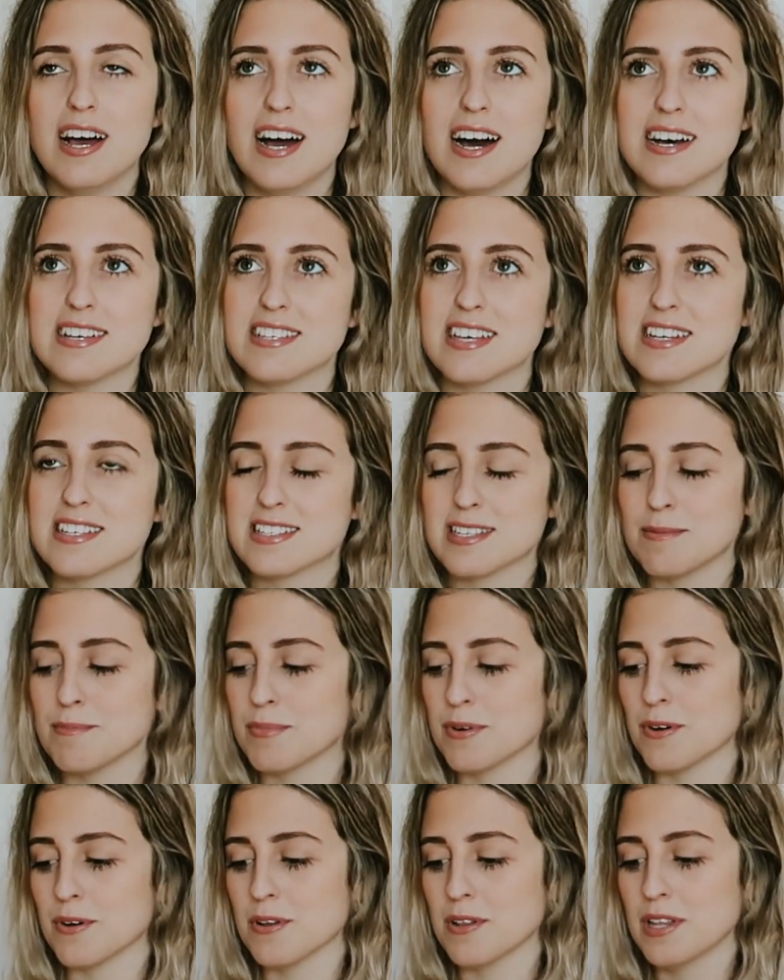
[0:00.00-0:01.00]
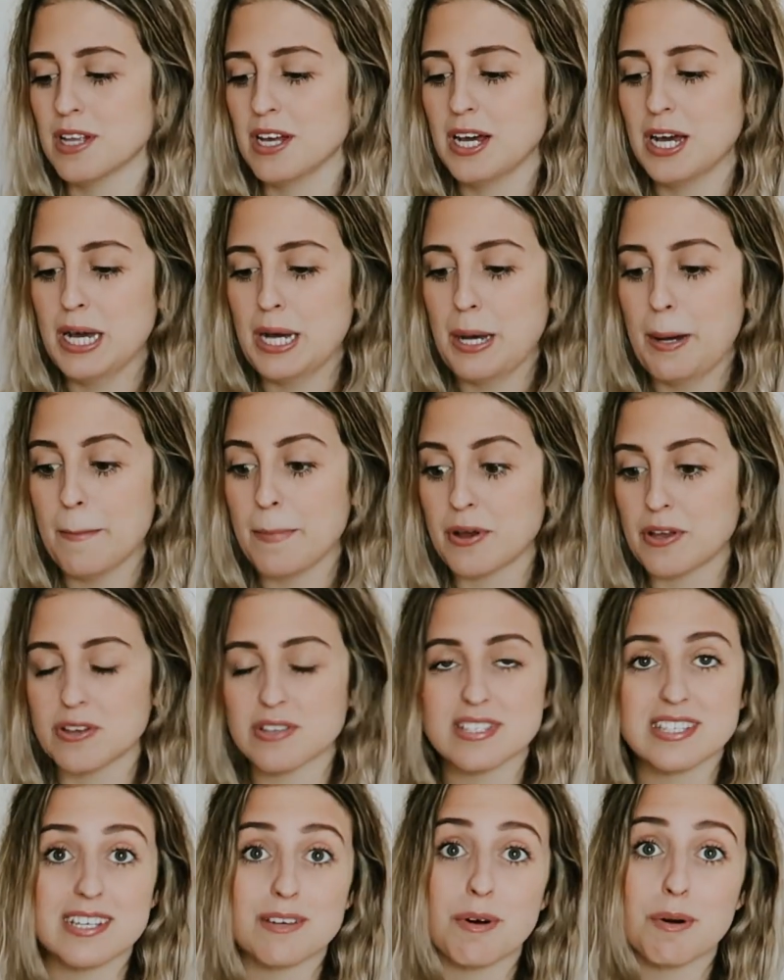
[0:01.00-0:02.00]
I say simple, but you'll
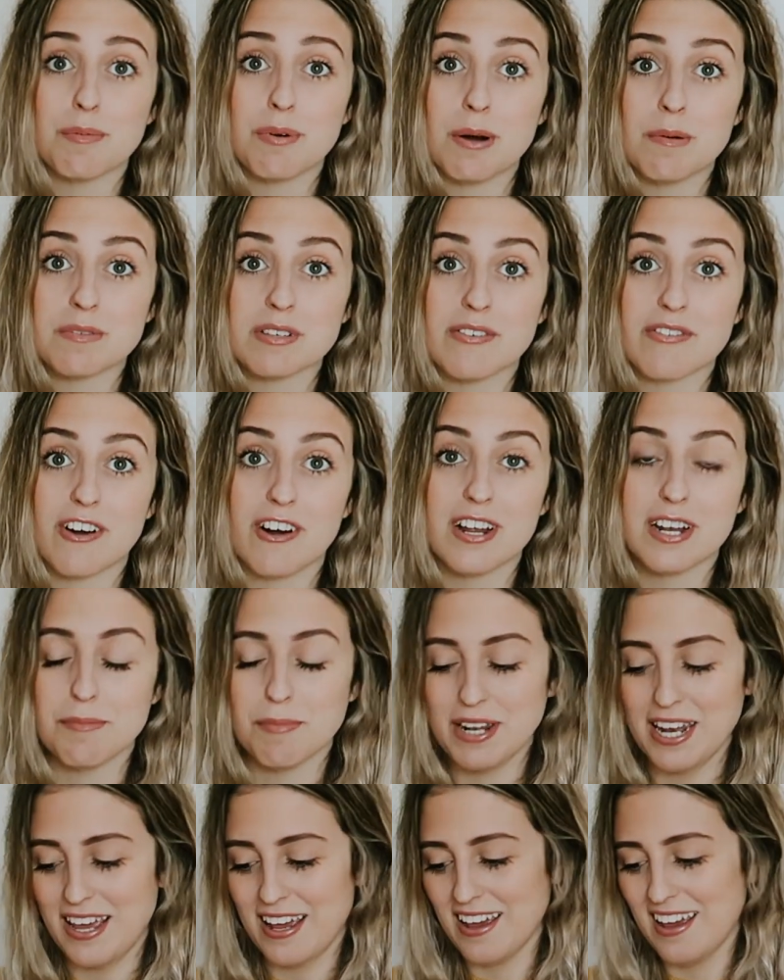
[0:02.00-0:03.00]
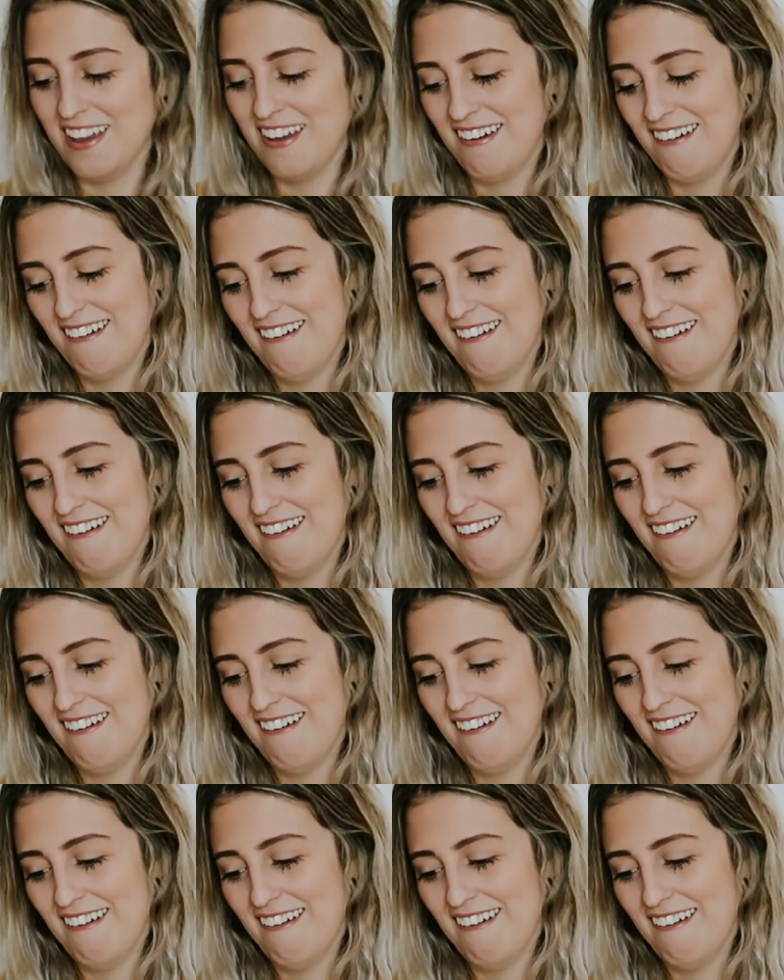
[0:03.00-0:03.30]
see what props I've got in a minute.